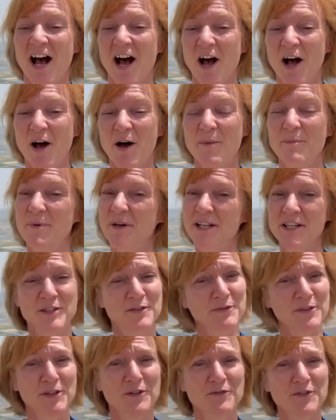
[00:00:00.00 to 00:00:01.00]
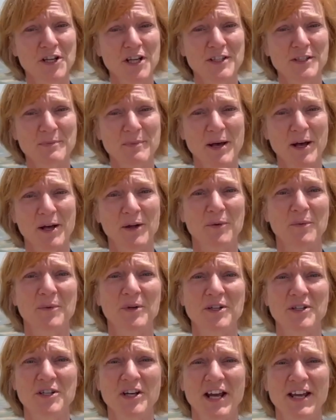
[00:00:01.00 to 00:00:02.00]
um, but his fear of Jezebel,
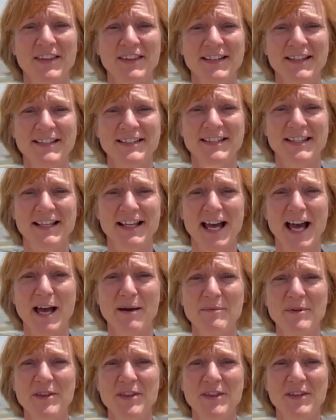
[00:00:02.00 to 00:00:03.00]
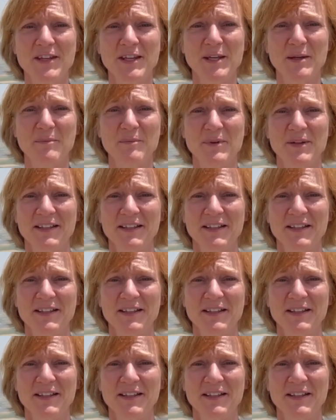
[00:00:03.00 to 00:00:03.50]
which I think is a common theme